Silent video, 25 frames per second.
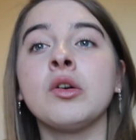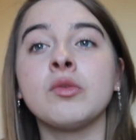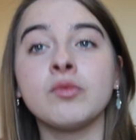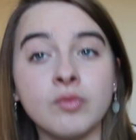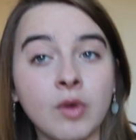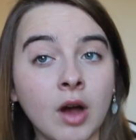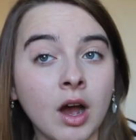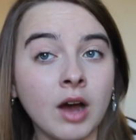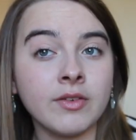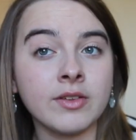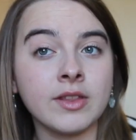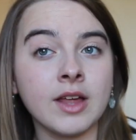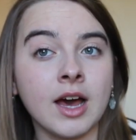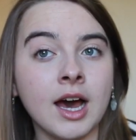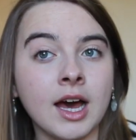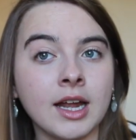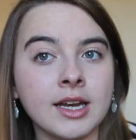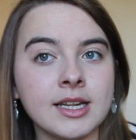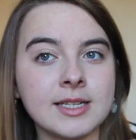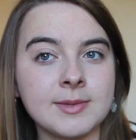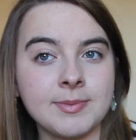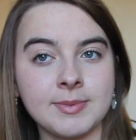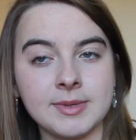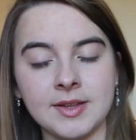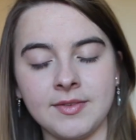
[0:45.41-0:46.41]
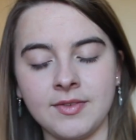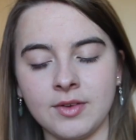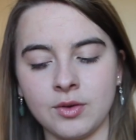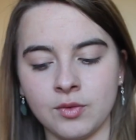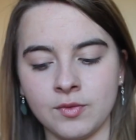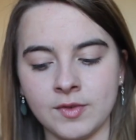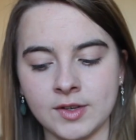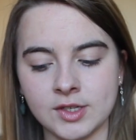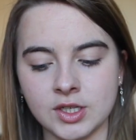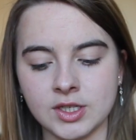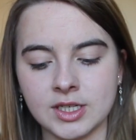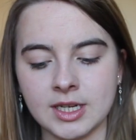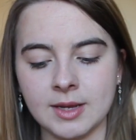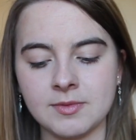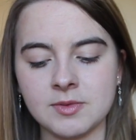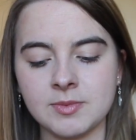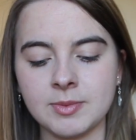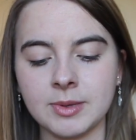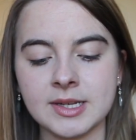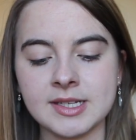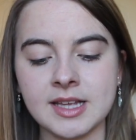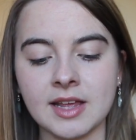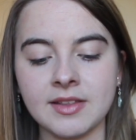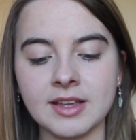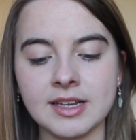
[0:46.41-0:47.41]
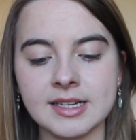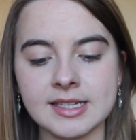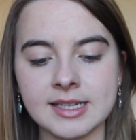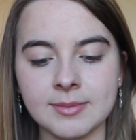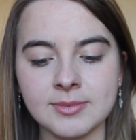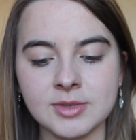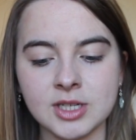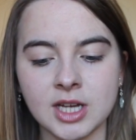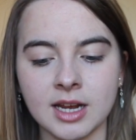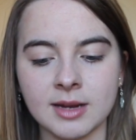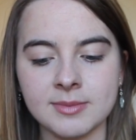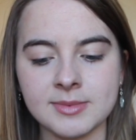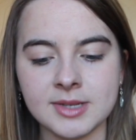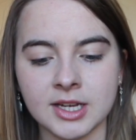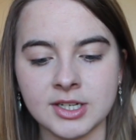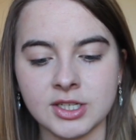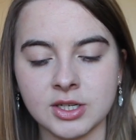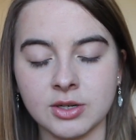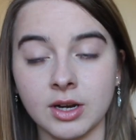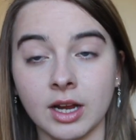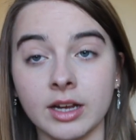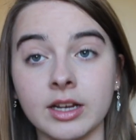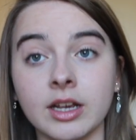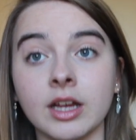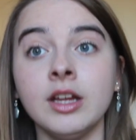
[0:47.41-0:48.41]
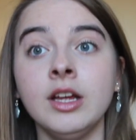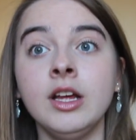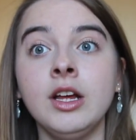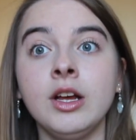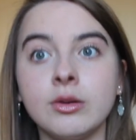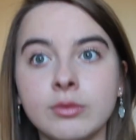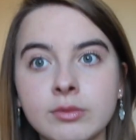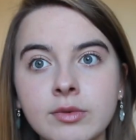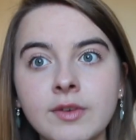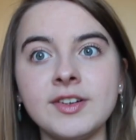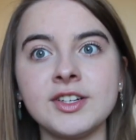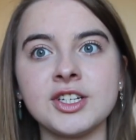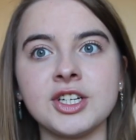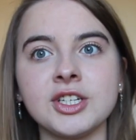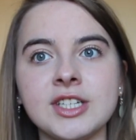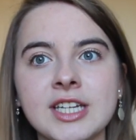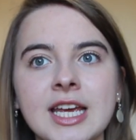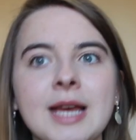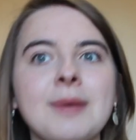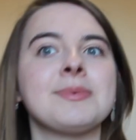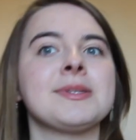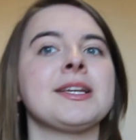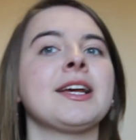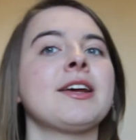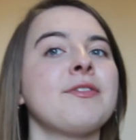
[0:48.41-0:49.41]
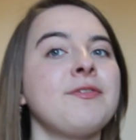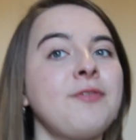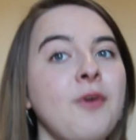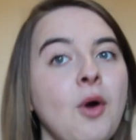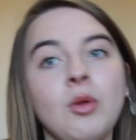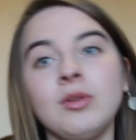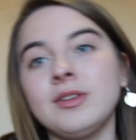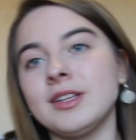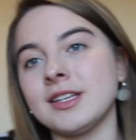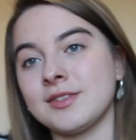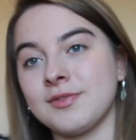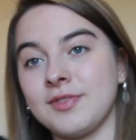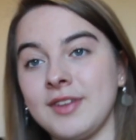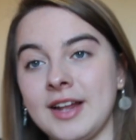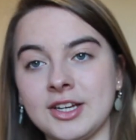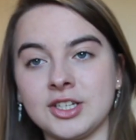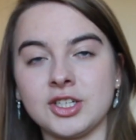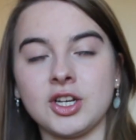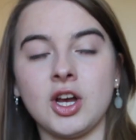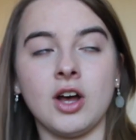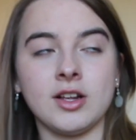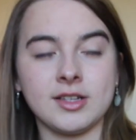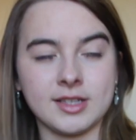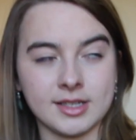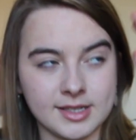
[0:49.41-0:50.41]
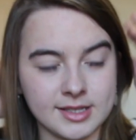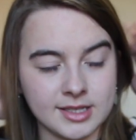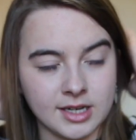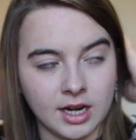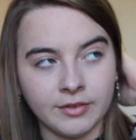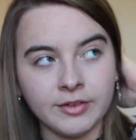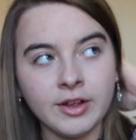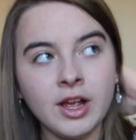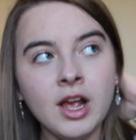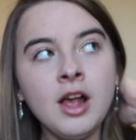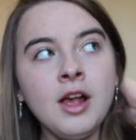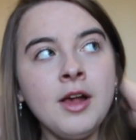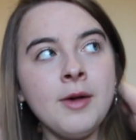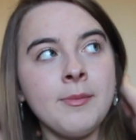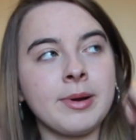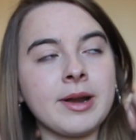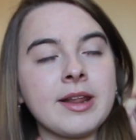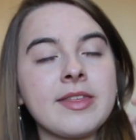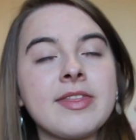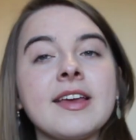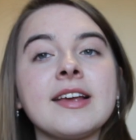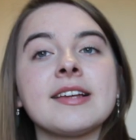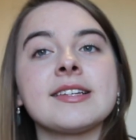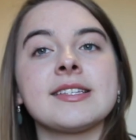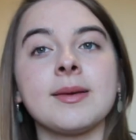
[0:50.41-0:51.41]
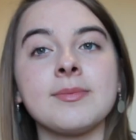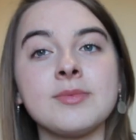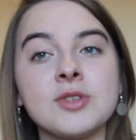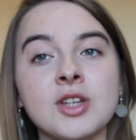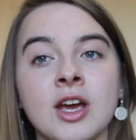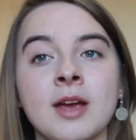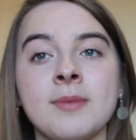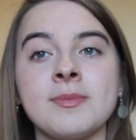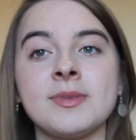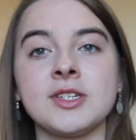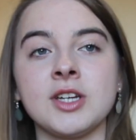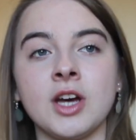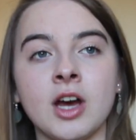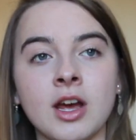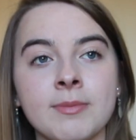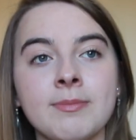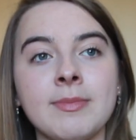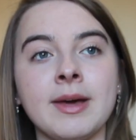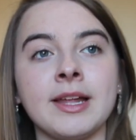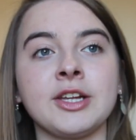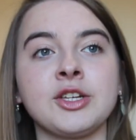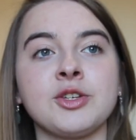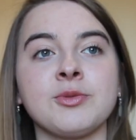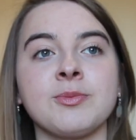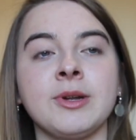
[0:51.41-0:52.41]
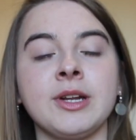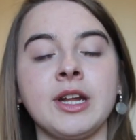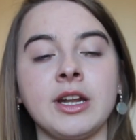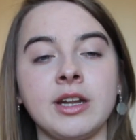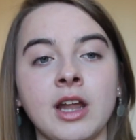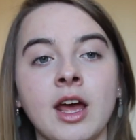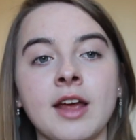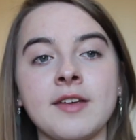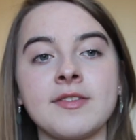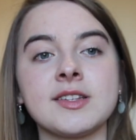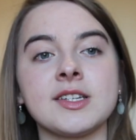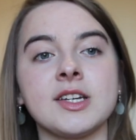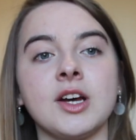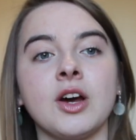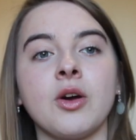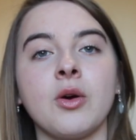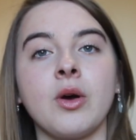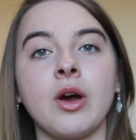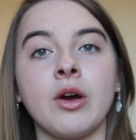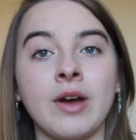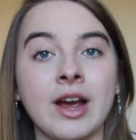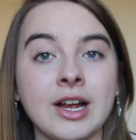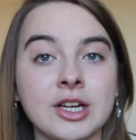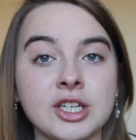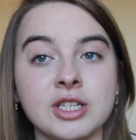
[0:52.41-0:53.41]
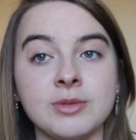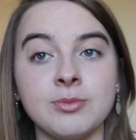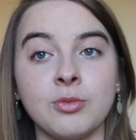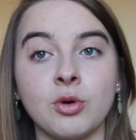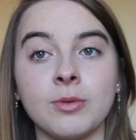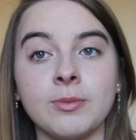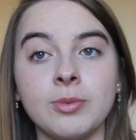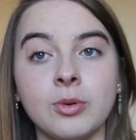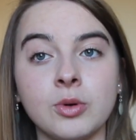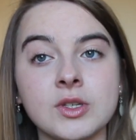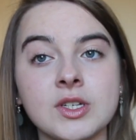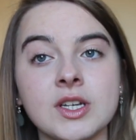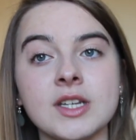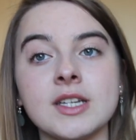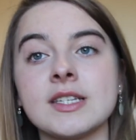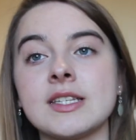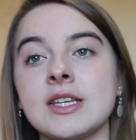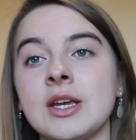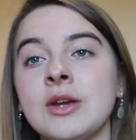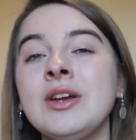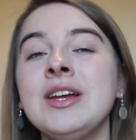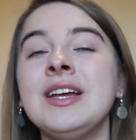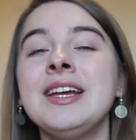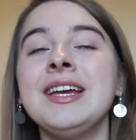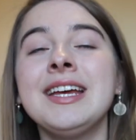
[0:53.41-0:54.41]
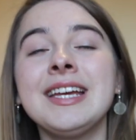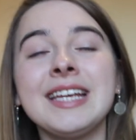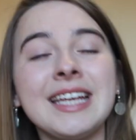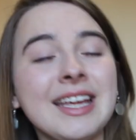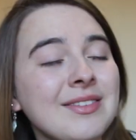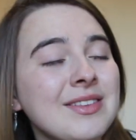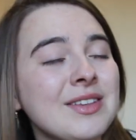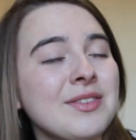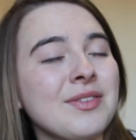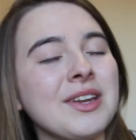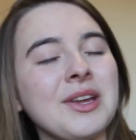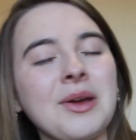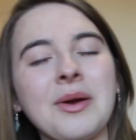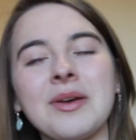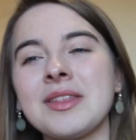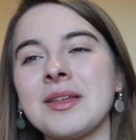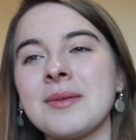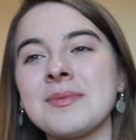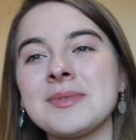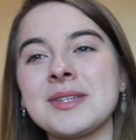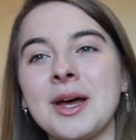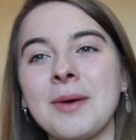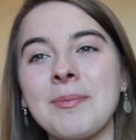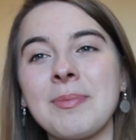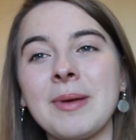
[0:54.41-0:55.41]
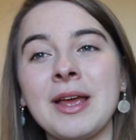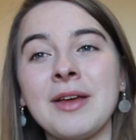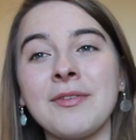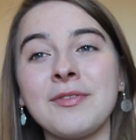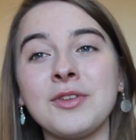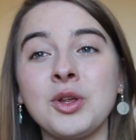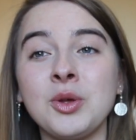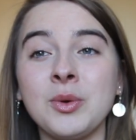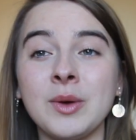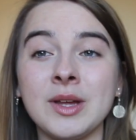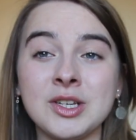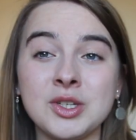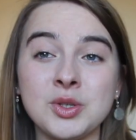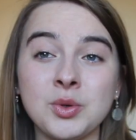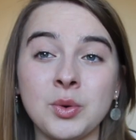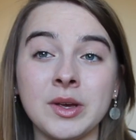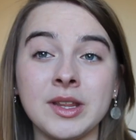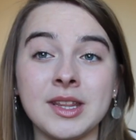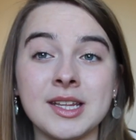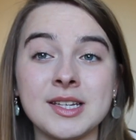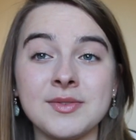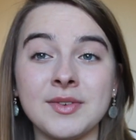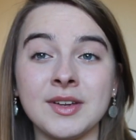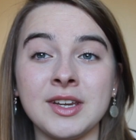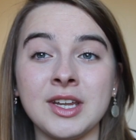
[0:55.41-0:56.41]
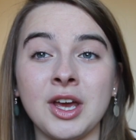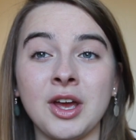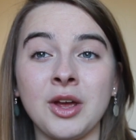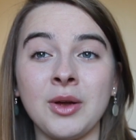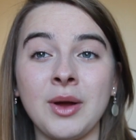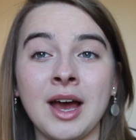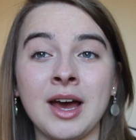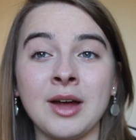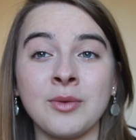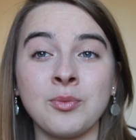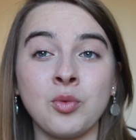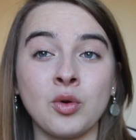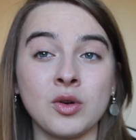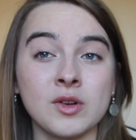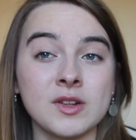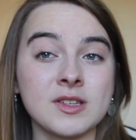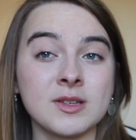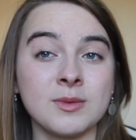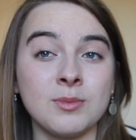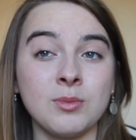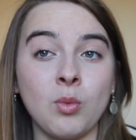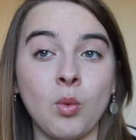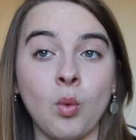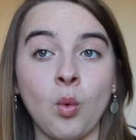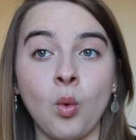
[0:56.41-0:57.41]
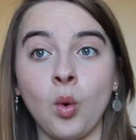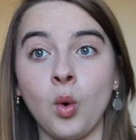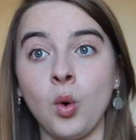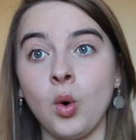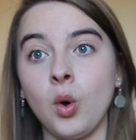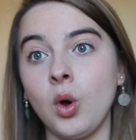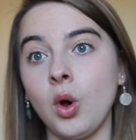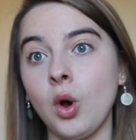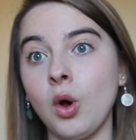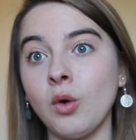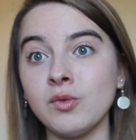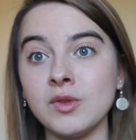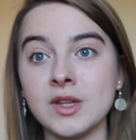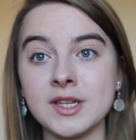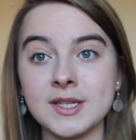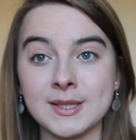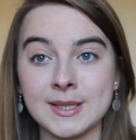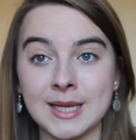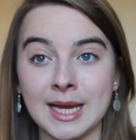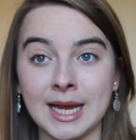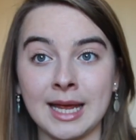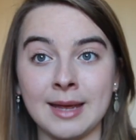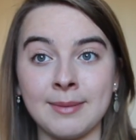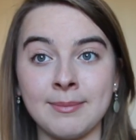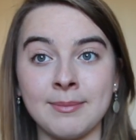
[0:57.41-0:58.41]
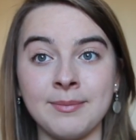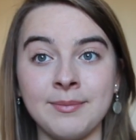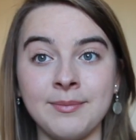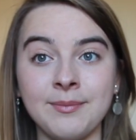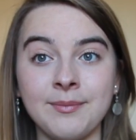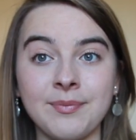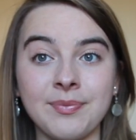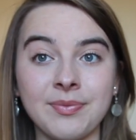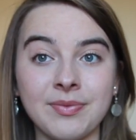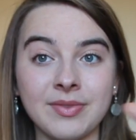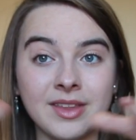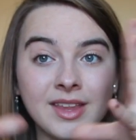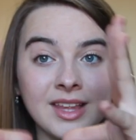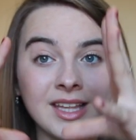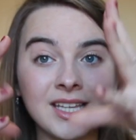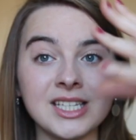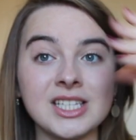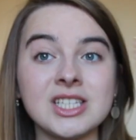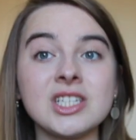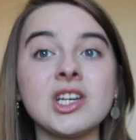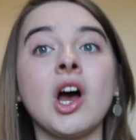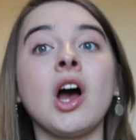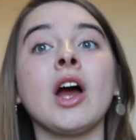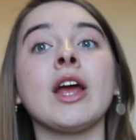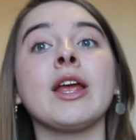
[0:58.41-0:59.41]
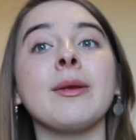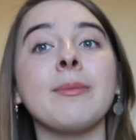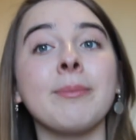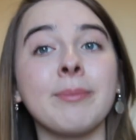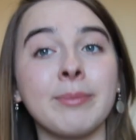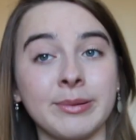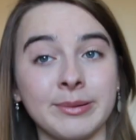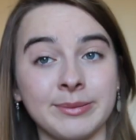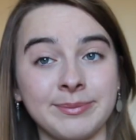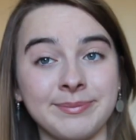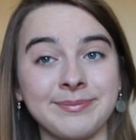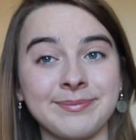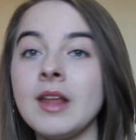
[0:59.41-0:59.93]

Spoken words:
rather than specific revision tips, because I think sometimes I do like revision tips, like folders, flashcards and stuff, but I think sometimes time management, lifestyle are actually more important, so give this video a thumbs up if you enjoy this video and want some more of the same type.